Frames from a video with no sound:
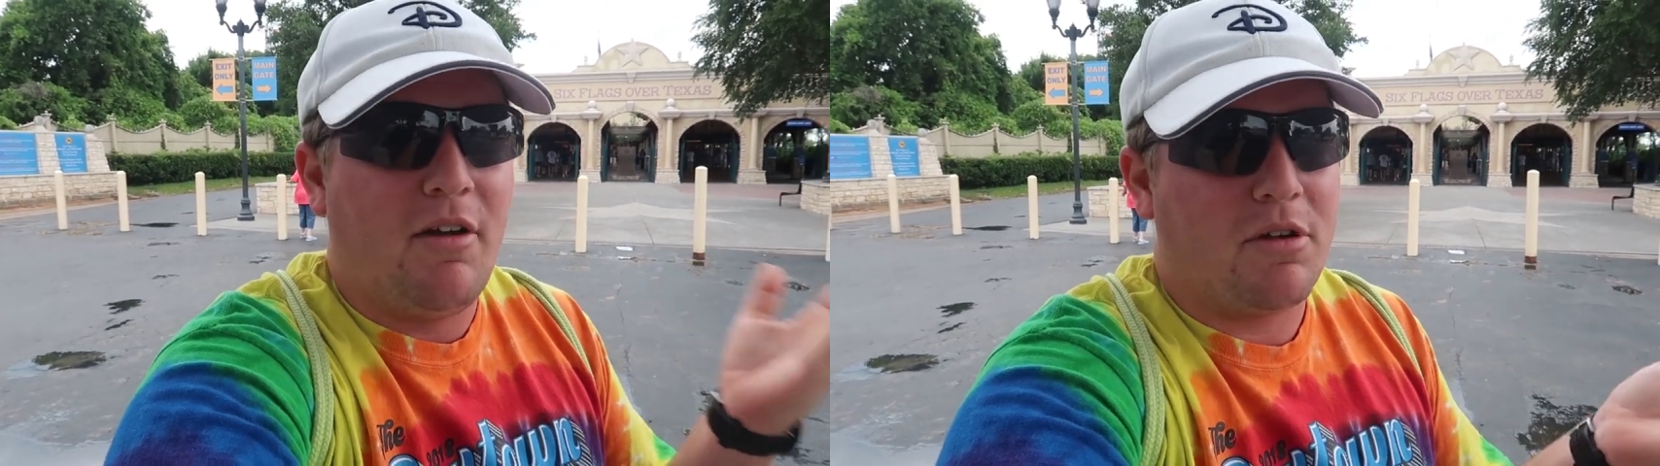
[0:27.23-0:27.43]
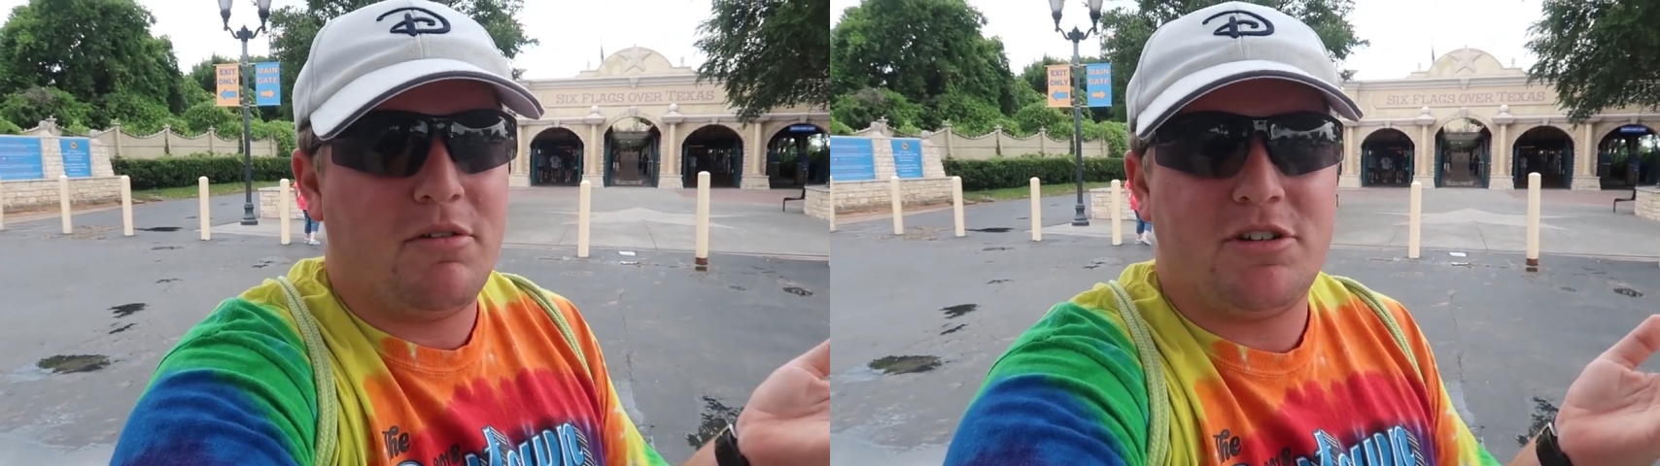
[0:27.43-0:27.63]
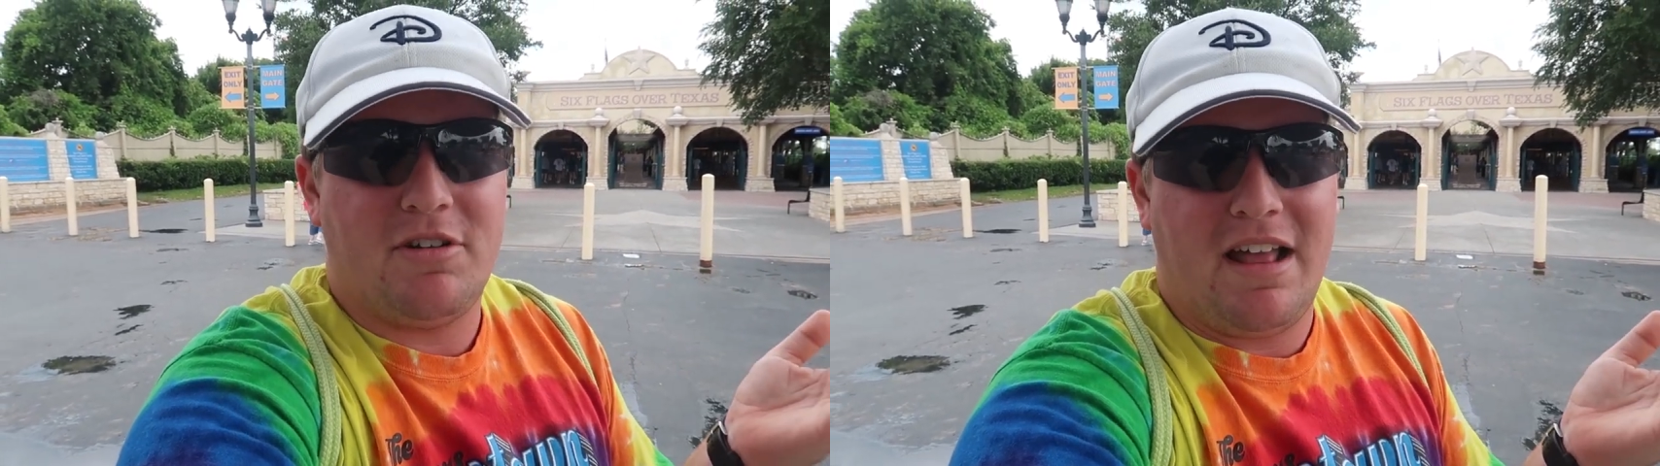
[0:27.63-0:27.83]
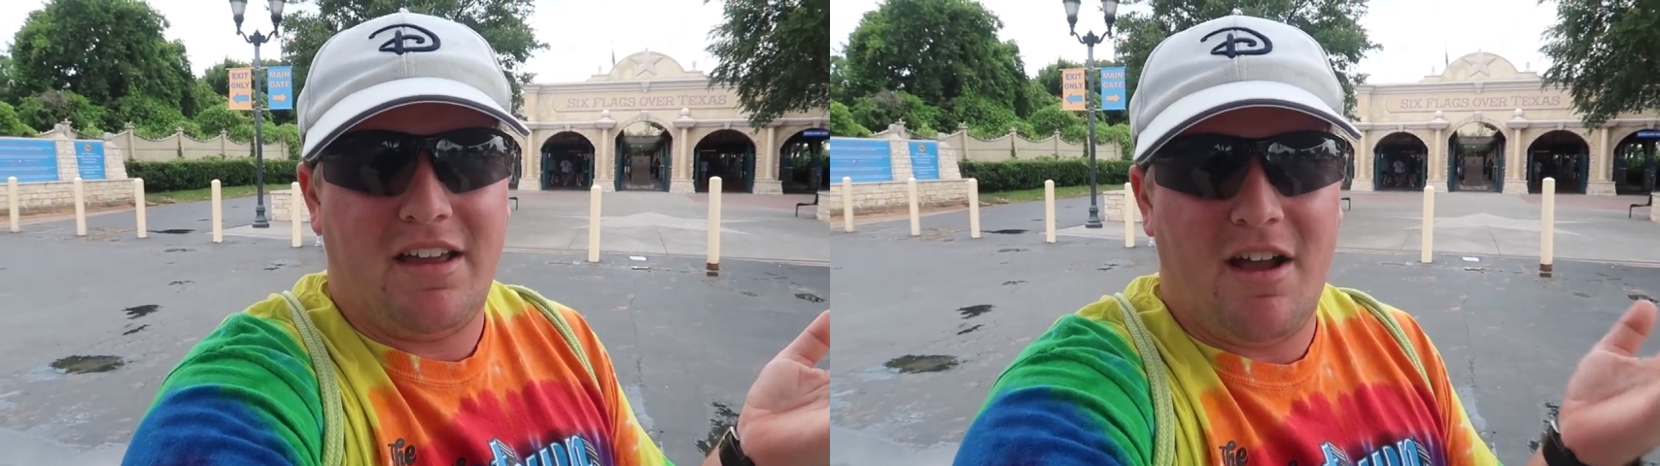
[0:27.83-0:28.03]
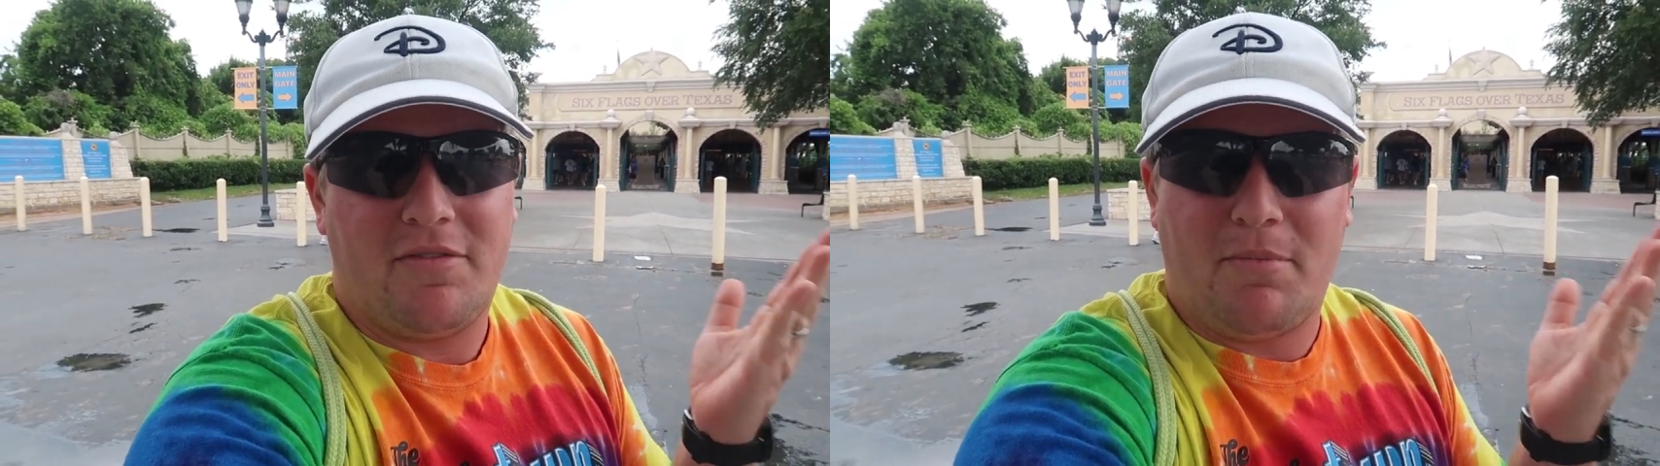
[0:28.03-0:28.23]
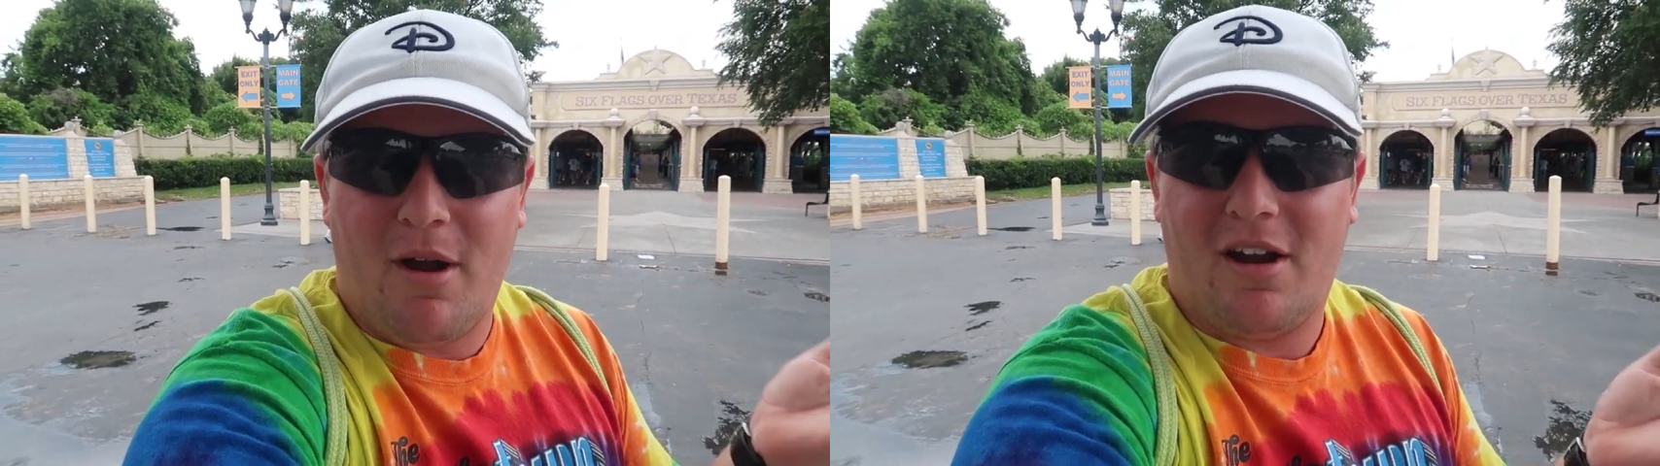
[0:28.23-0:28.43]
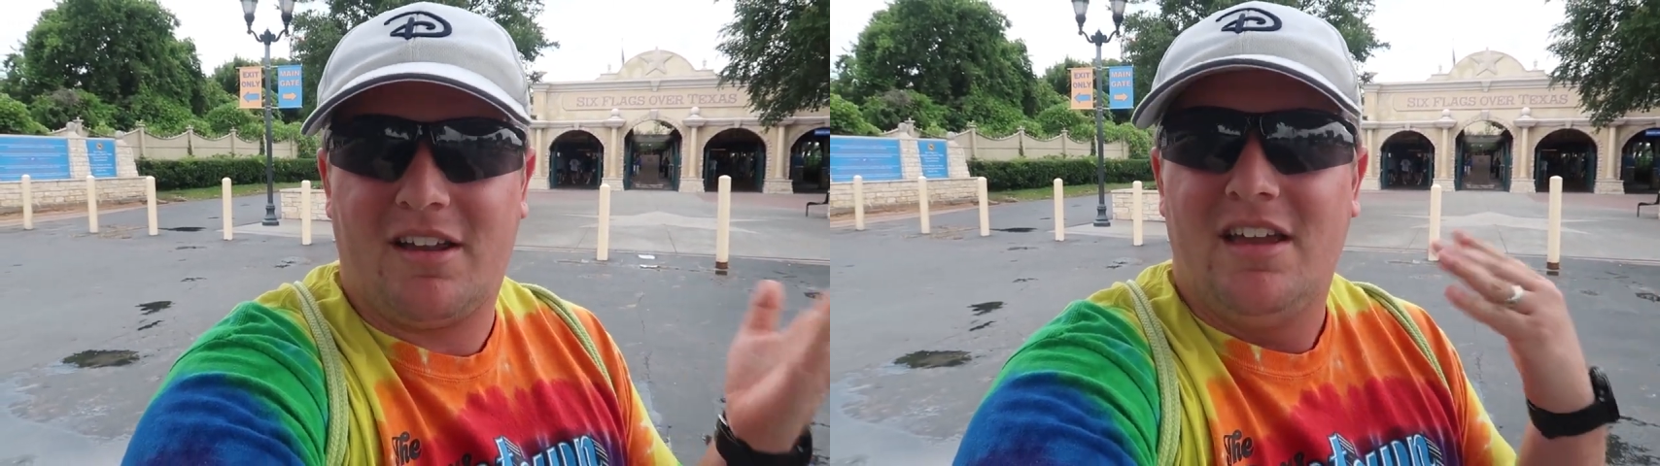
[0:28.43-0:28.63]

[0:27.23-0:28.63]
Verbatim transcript: I really want to show Allie off the park,